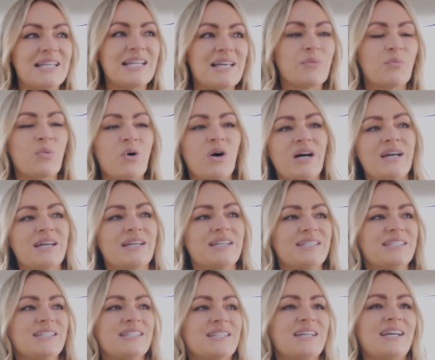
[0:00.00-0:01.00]
Dillian Whyte,
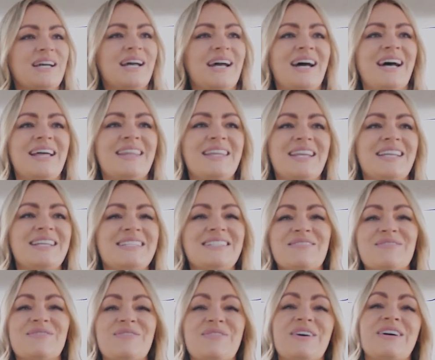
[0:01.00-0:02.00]
and then he
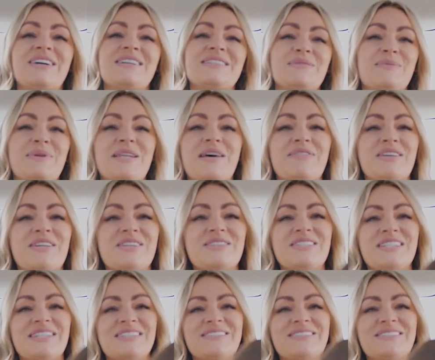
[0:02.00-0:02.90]
didn't fight. So Did you have to get